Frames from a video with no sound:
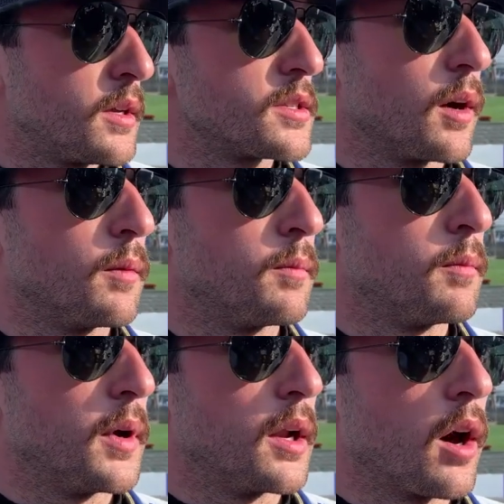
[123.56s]
so.
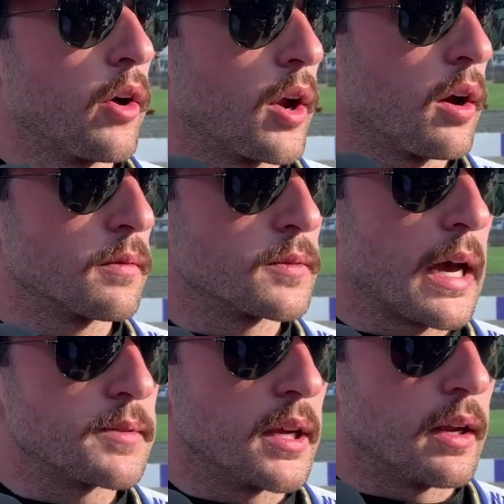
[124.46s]
But all in all,
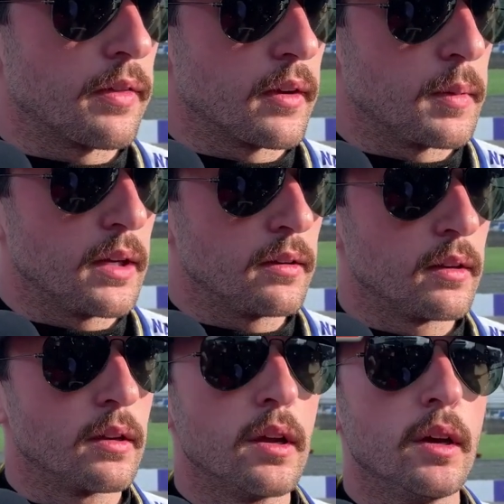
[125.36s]
top ten, nothing to be
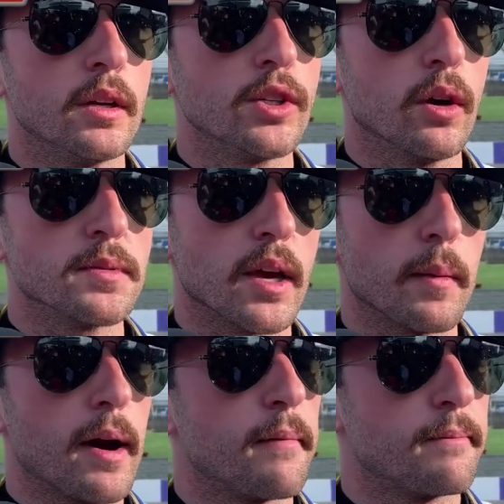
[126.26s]
too upset
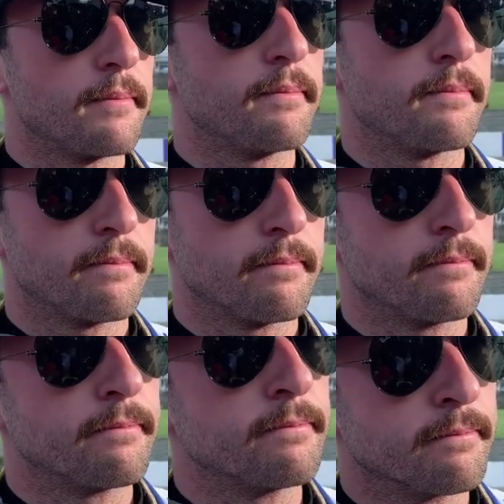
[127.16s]
about. How did it feel
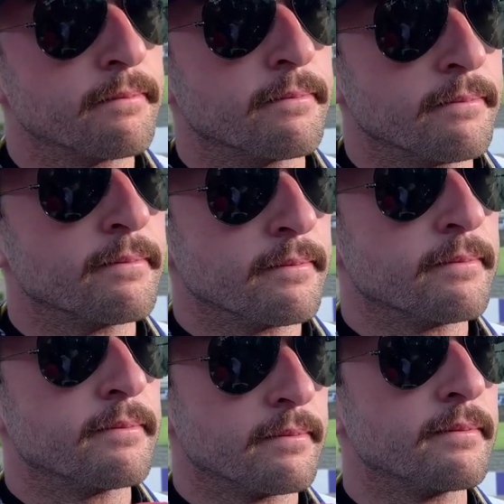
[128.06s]
to be back in the car
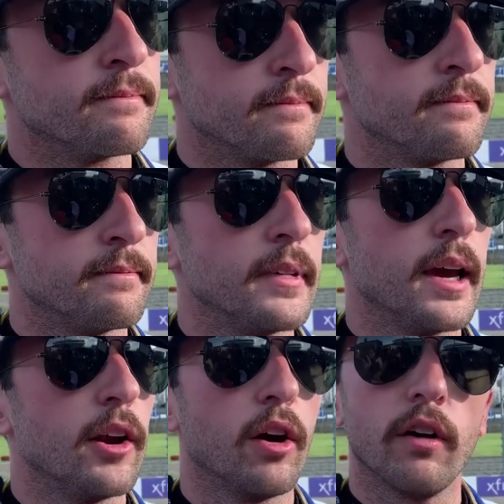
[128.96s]

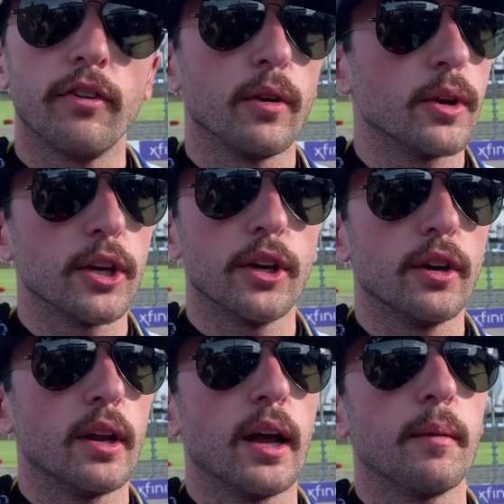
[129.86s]
Yeah, no, I felt really
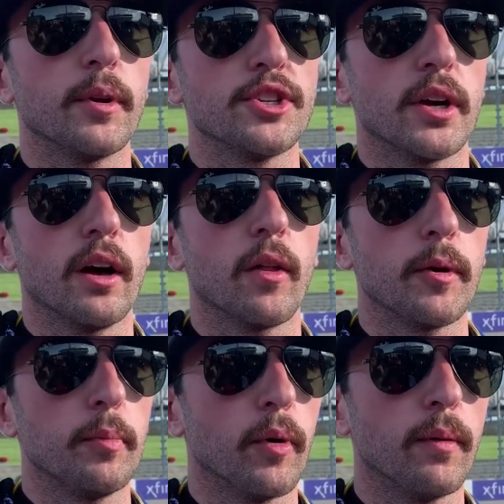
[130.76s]
good, and I appreciate all the
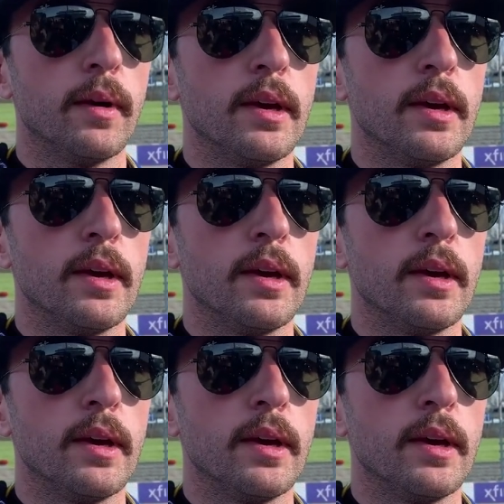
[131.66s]
people,